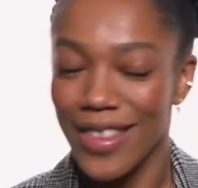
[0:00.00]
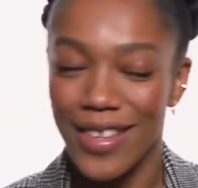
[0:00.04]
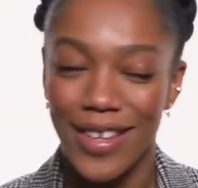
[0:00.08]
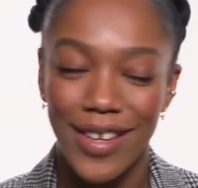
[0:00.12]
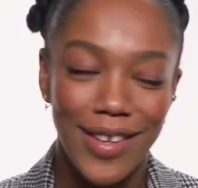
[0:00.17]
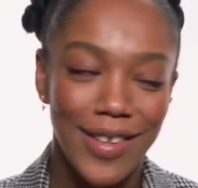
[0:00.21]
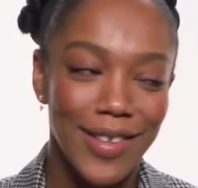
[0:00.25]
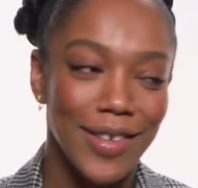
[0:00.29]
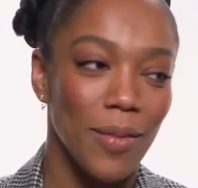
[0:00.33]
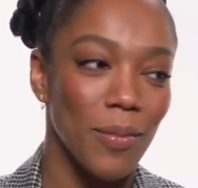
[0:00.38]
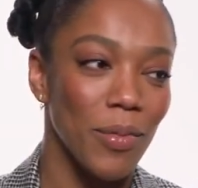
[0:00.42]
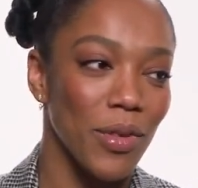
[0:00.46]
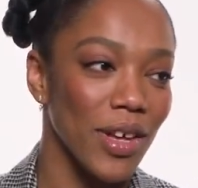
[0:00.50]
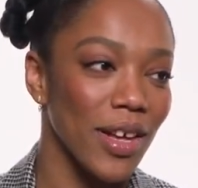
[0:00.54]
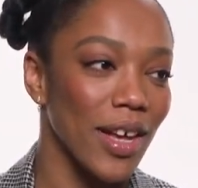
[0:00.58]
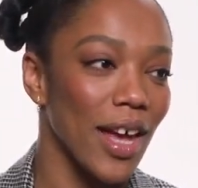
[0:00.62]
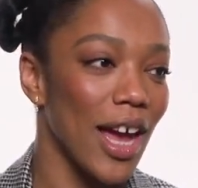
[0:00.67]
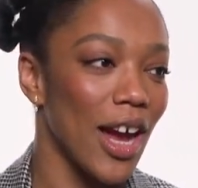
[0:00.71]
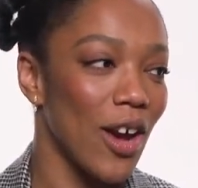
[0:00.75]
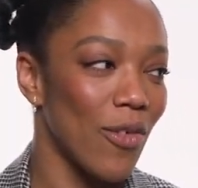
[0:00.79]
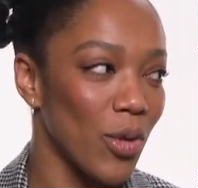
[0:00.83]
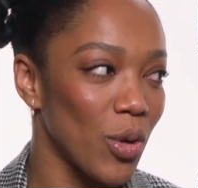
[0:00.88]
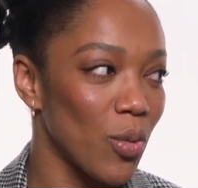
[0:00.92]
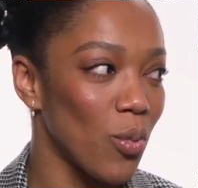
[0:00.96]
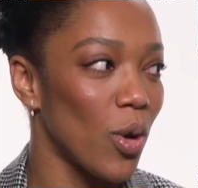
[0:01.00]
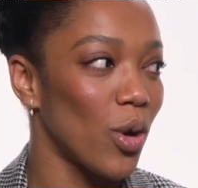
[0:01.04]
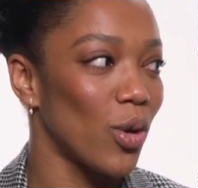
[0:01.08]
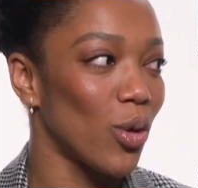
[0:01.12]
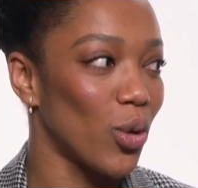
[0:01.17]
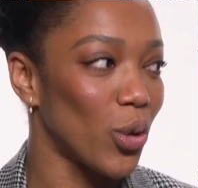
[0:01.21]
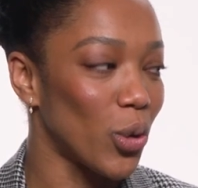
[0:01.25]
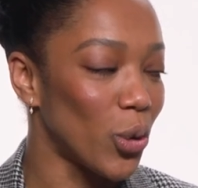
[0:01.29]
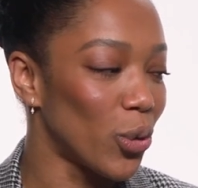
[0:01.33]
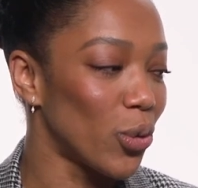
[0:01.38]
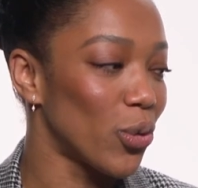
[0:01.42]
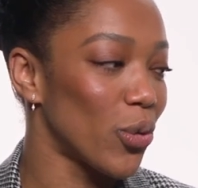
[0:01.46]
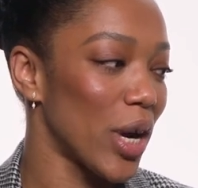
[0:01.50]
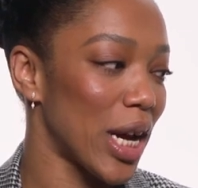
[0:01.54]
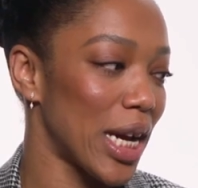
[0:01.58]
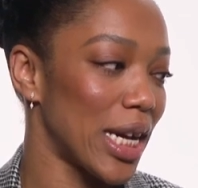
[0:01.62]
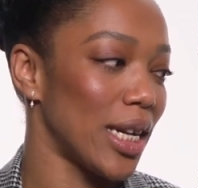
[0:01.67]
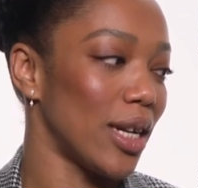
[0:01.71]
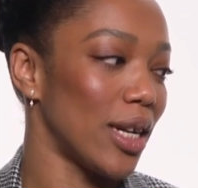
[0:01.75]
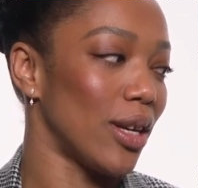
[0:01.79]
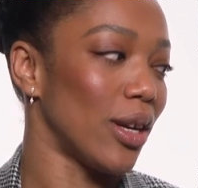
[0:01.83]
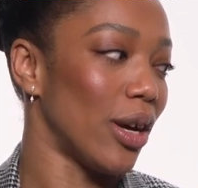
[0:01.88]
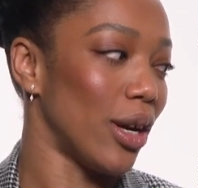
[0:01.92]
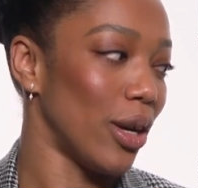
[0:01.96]
I think it's something everyone
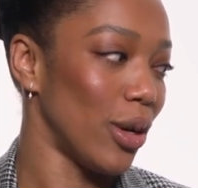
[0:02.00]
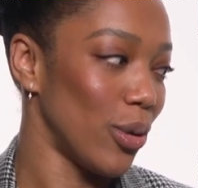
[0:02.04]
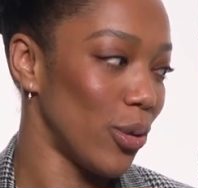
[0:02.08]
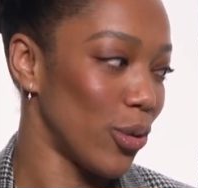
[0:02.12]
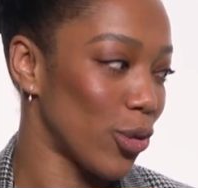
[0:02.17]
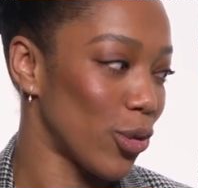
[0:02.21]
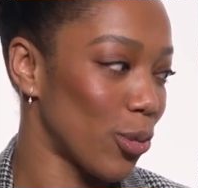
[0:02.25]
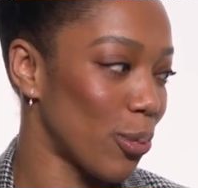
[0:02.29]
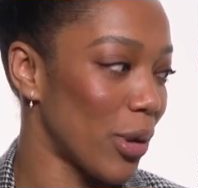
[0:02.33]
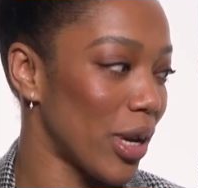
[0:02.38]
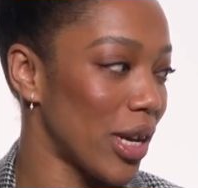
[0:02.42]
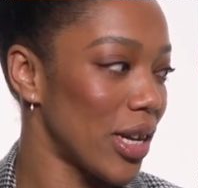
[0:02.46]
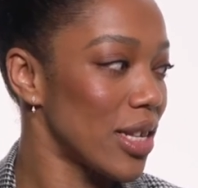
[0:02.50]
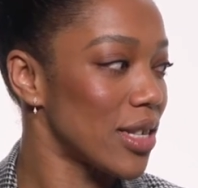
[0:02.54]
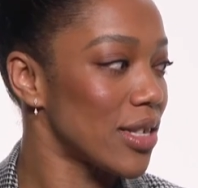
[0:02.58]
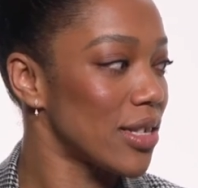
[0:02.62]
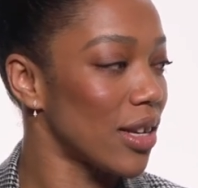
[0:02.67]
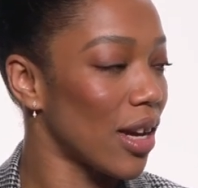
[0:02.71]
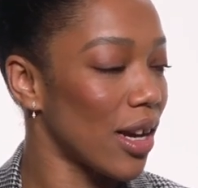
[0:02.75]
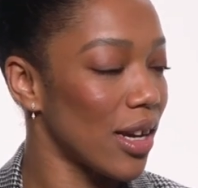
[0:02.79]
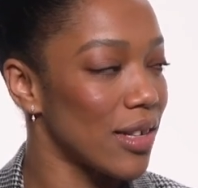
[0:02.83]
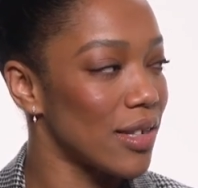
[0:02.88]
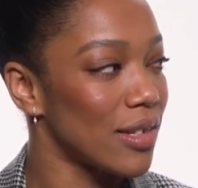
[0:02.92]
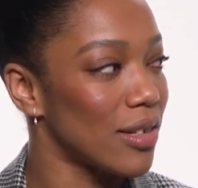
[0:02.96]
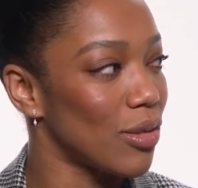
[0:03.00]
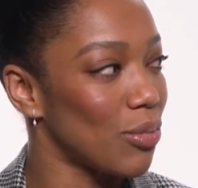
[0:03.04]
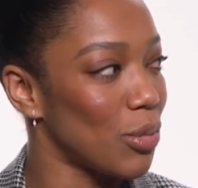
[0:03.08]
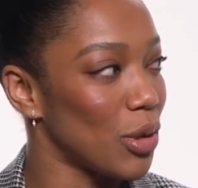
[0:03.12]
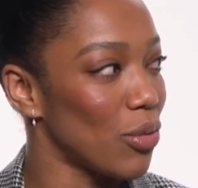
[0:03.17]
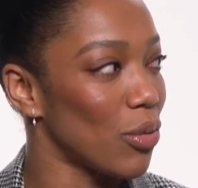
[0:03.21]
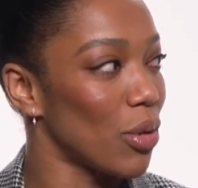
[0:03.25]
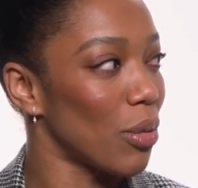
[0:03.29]
already knows, but it's nice to be